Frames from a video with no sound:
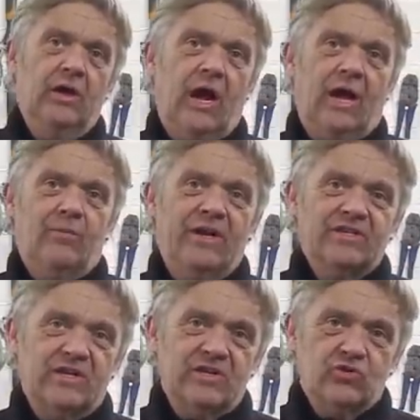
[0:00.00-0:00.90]
And when
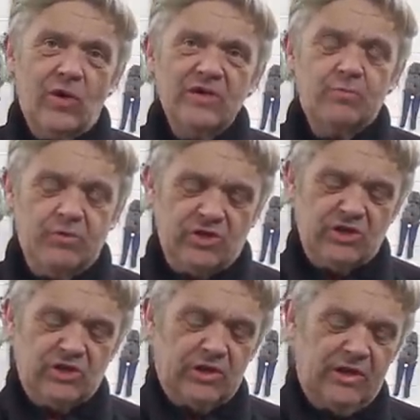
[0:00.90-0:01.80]
it's in its rest
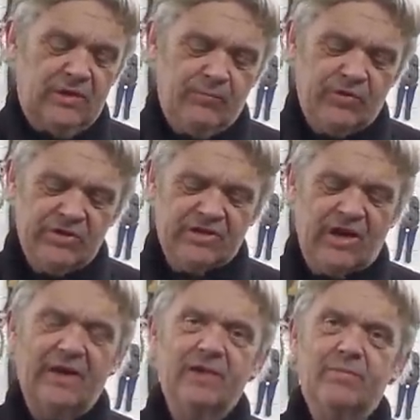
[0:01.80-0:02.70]
position, there's a
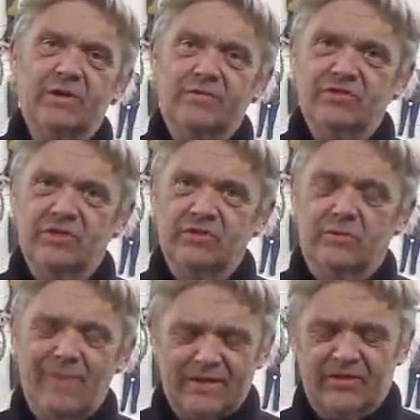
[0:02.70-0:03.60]
tiny bit of
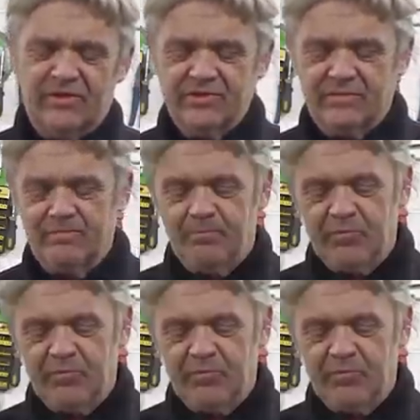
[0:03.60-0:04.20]
residual magnetism.